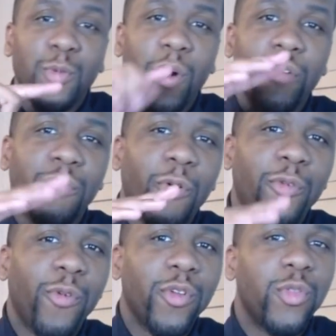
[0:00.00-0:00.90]

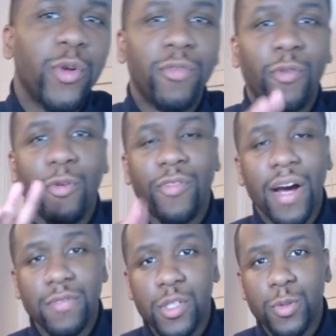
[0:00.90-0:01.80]

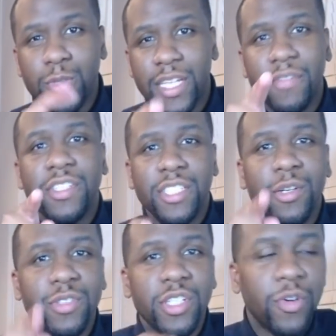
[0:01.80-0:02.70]

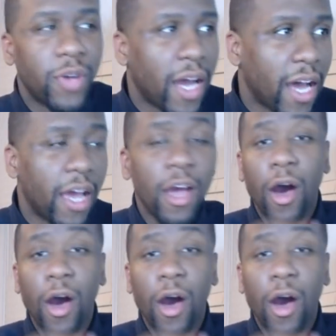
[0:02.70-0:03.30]
1-443-452-7009.